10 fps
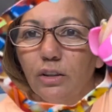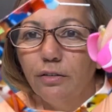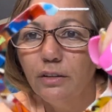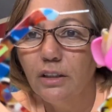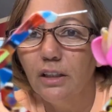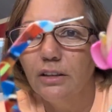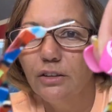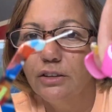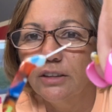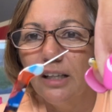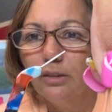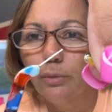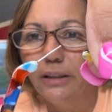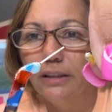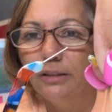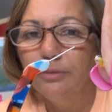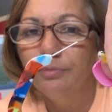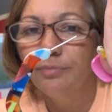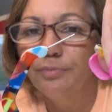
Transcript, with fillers: different colors as well.